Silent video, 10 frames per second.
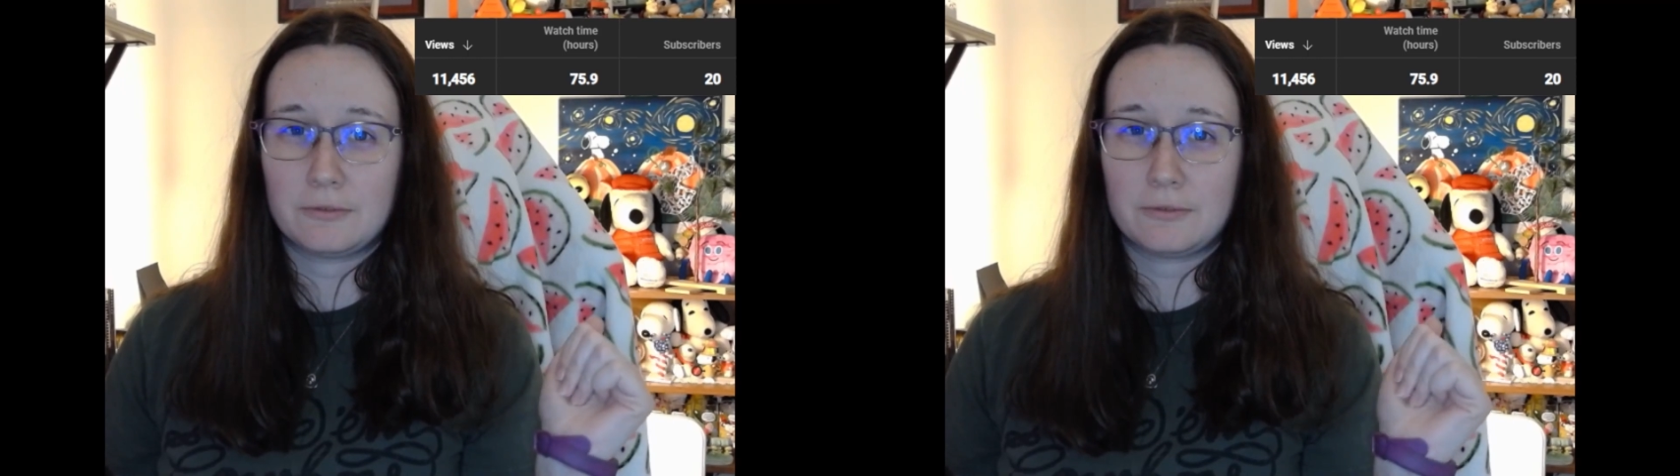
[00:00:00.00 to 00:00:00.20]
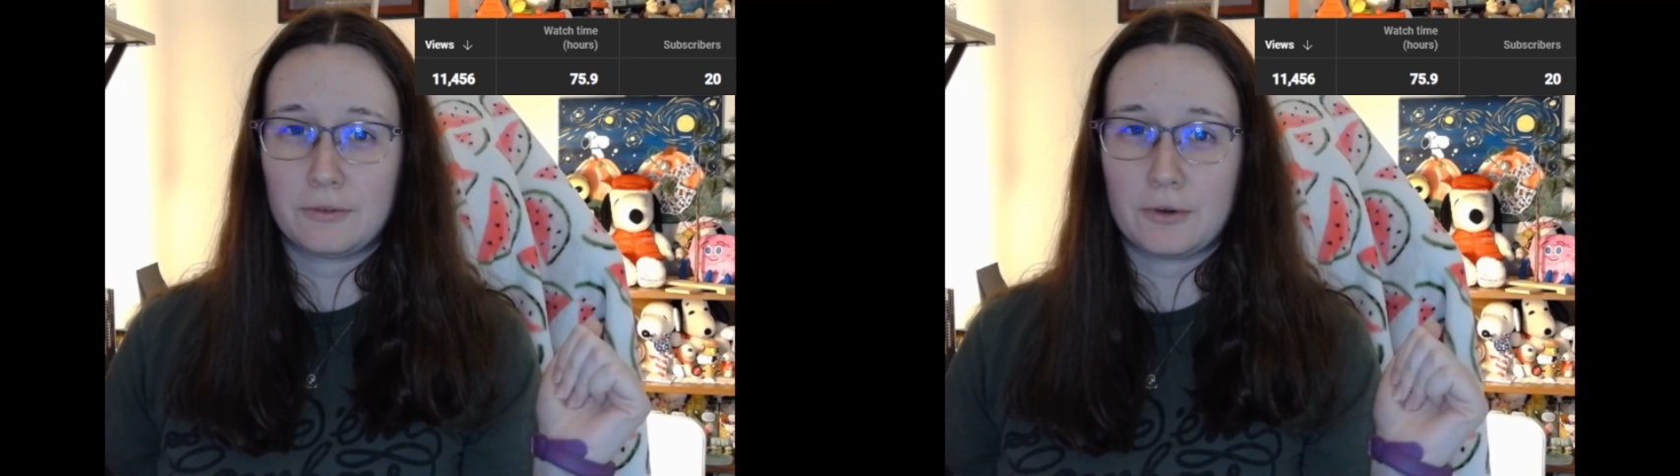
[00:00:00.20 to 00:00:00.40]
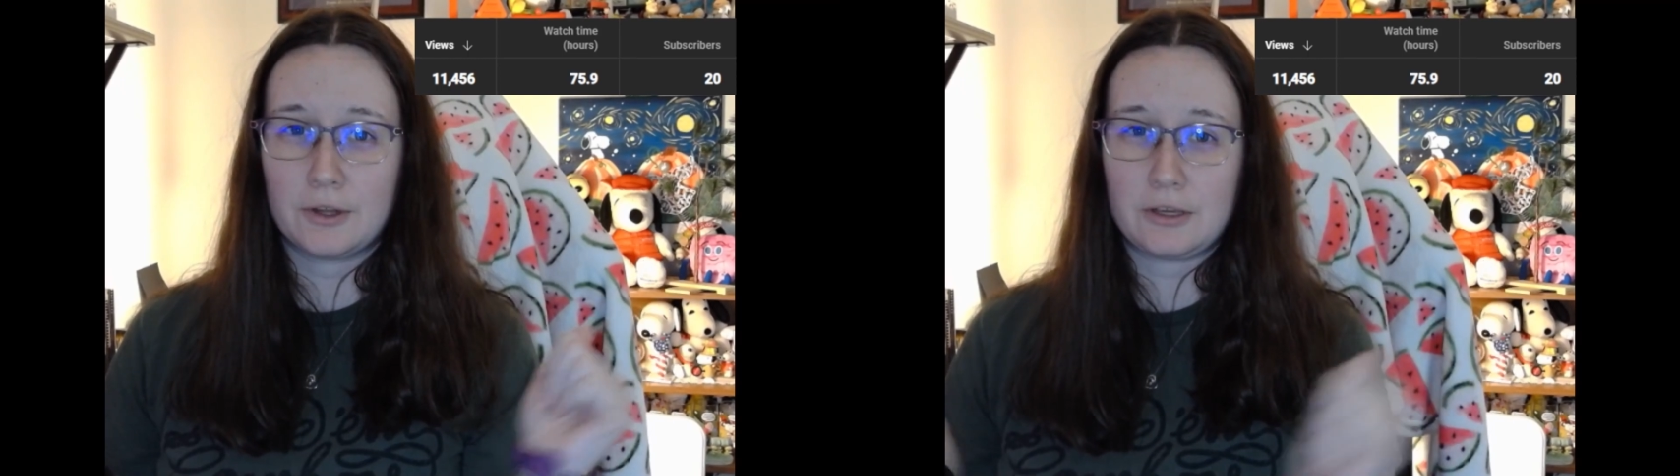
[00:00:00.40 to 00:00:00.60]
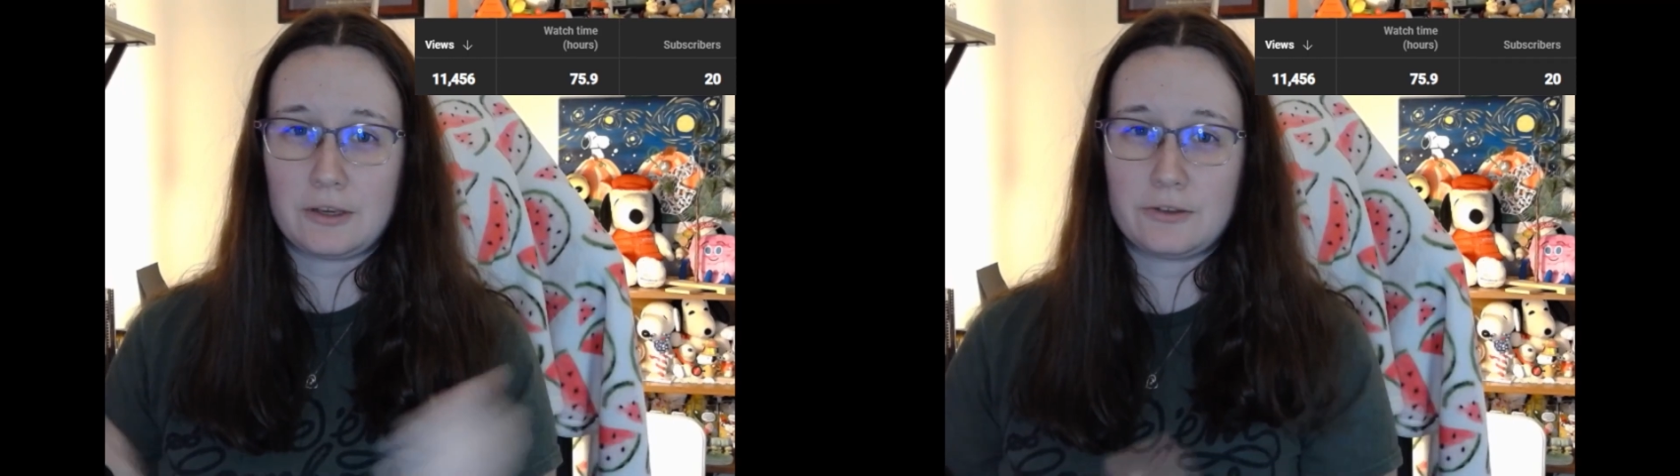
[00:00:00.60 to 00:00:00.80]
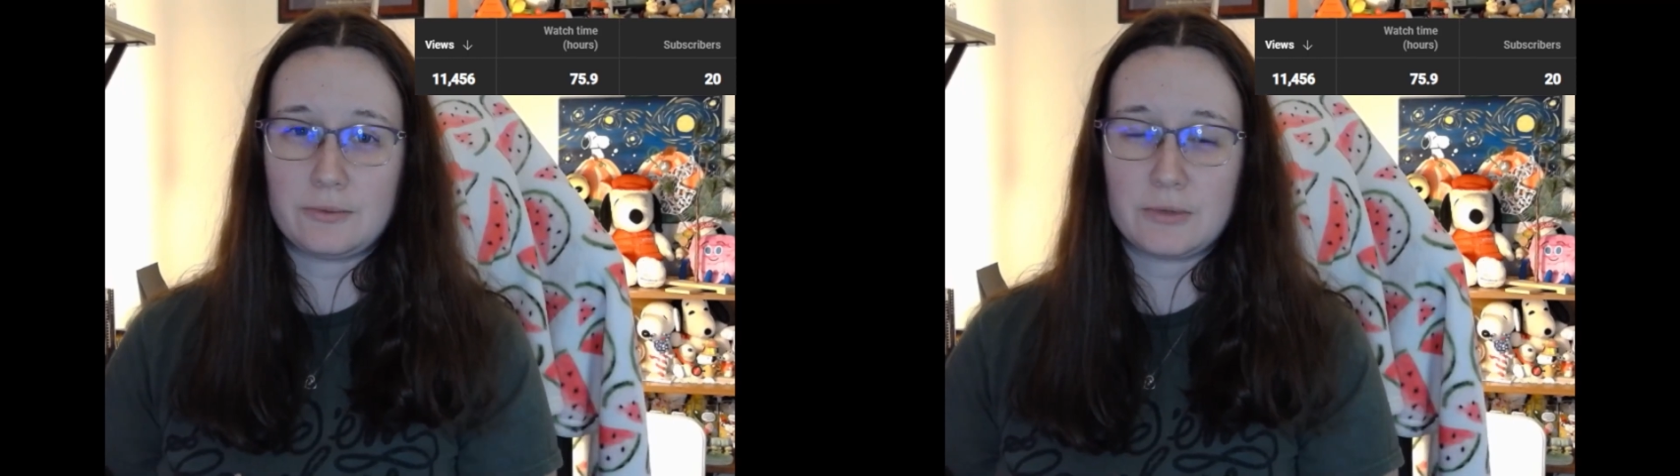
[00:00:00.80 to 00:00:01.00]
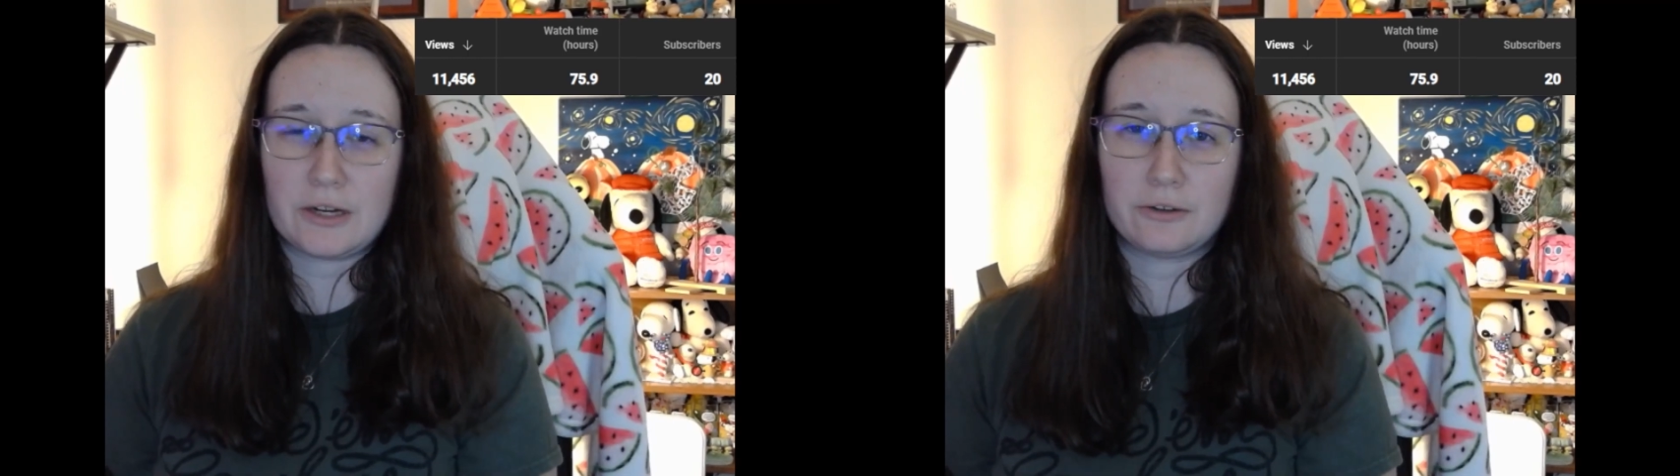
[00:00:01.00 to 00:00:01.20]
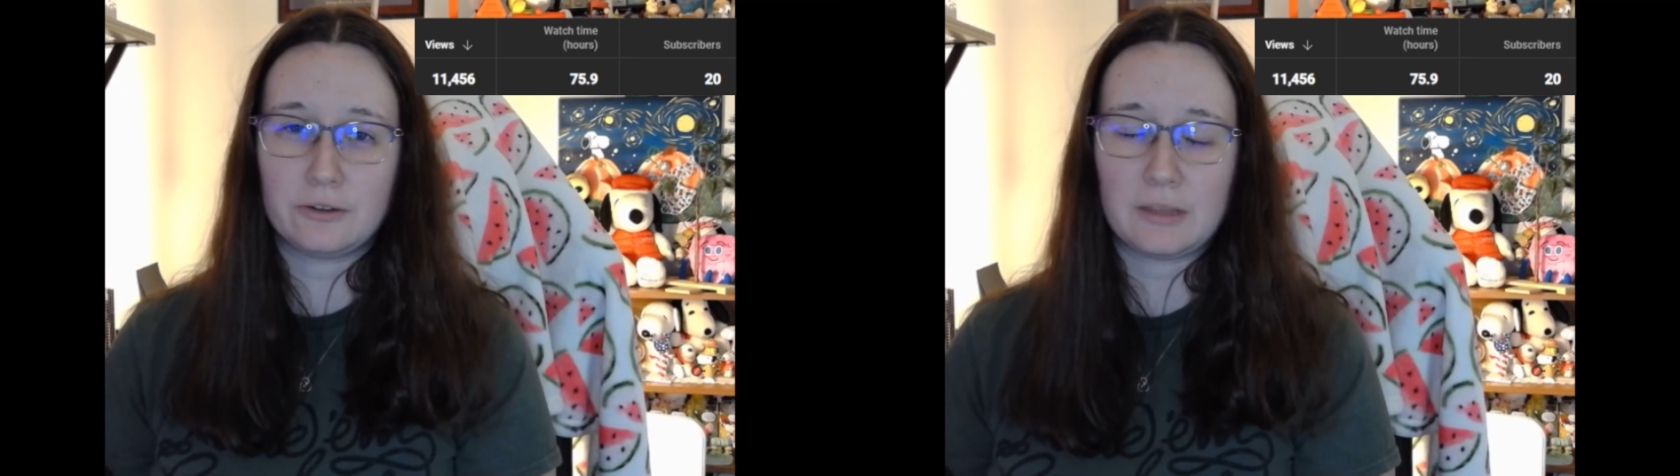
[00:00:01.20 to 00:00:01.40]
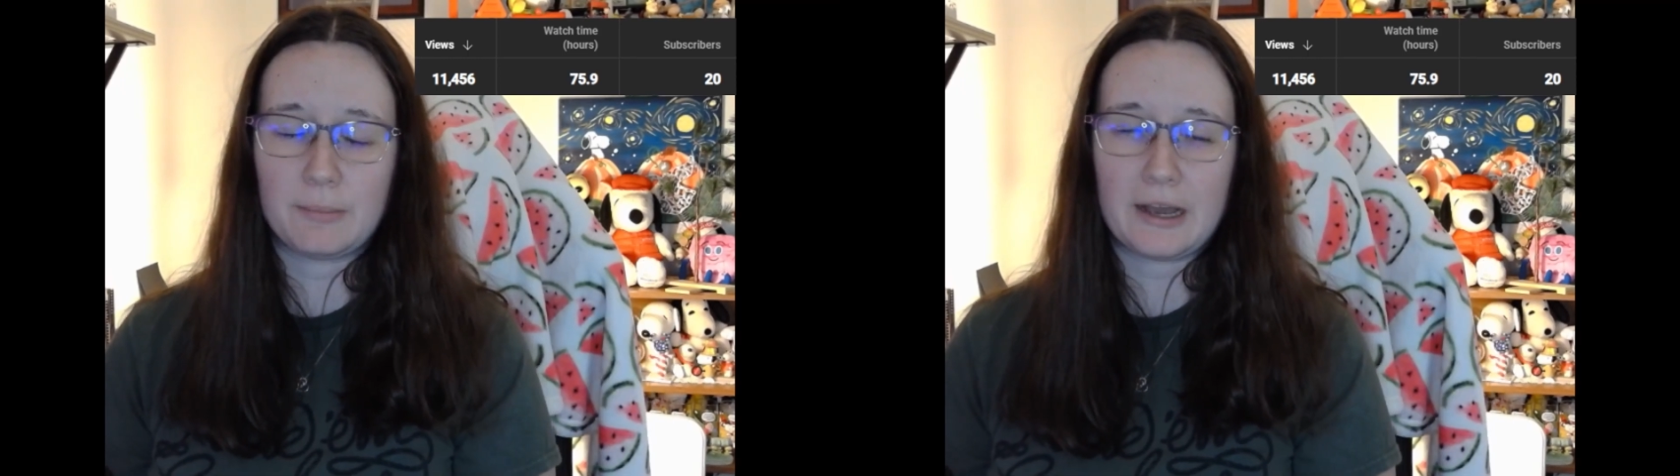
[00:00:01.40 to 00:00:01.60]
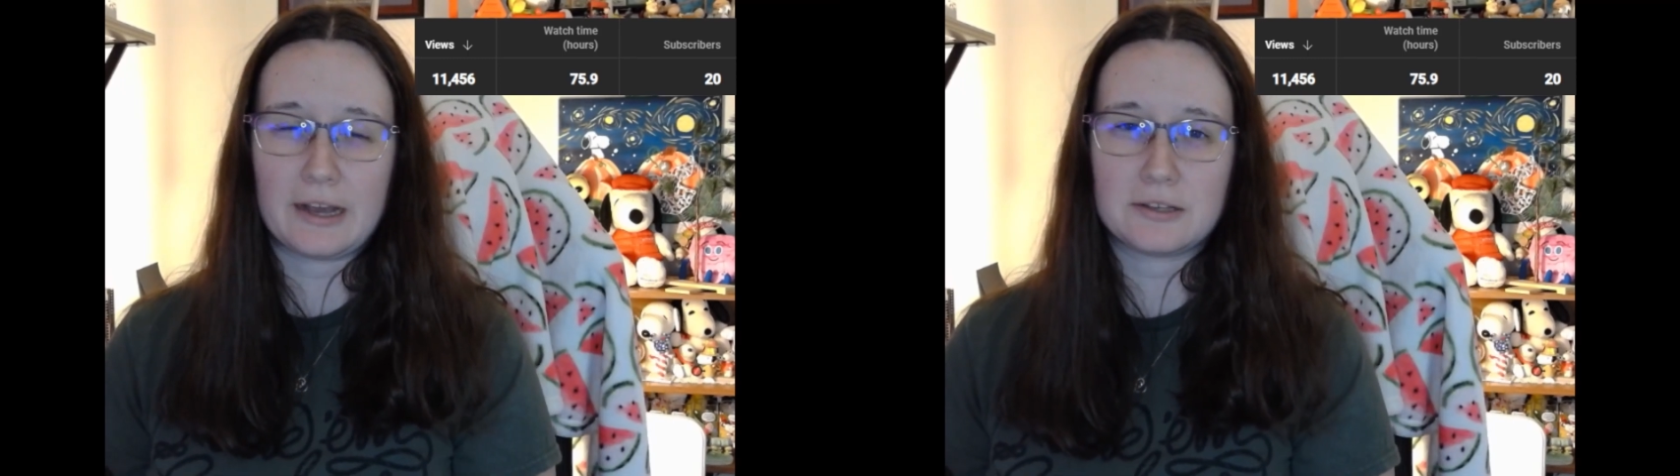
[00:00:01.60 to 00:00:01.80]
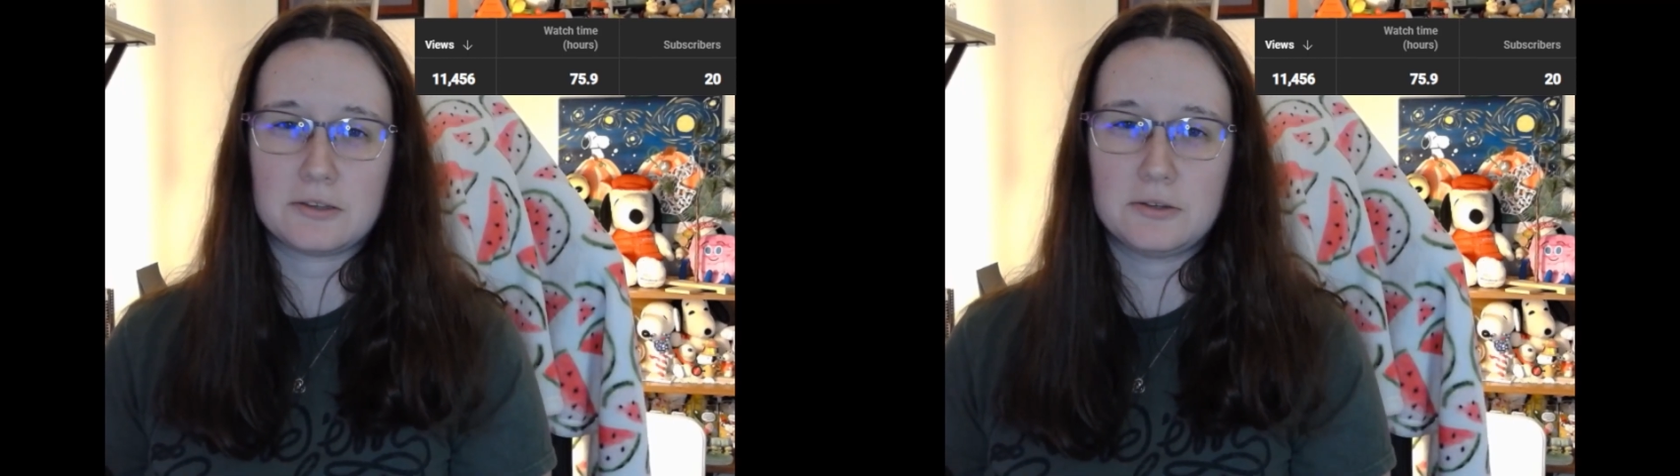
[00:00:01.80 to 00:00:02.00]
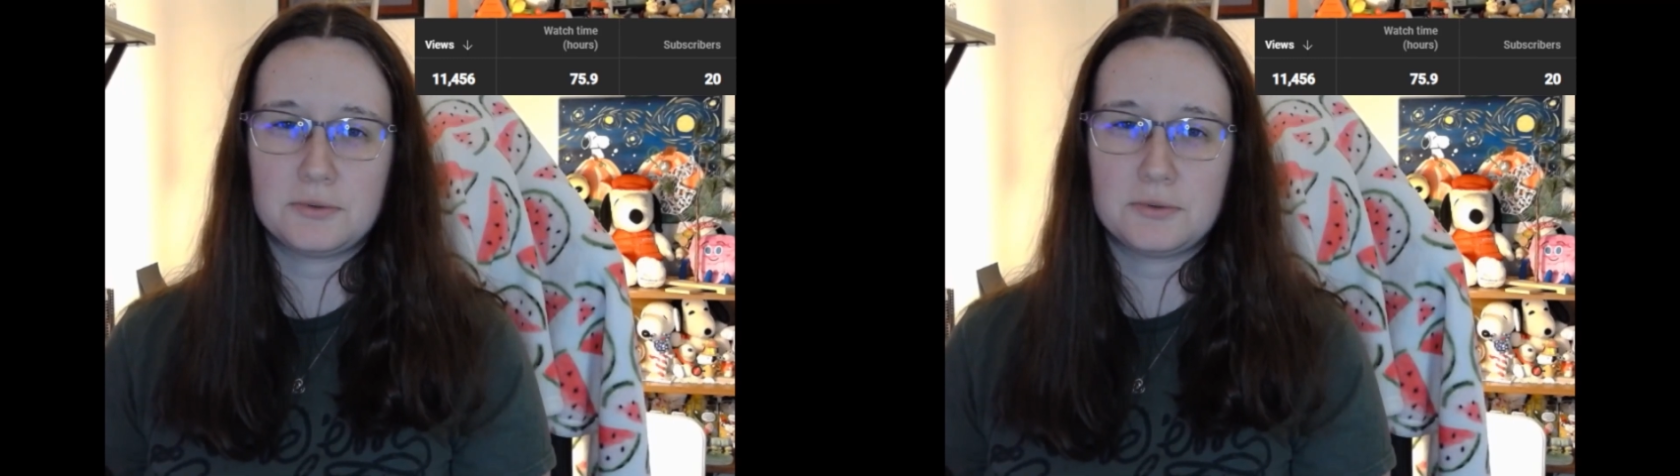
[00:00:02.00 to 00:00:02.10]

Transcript: for the YouTube channel in the past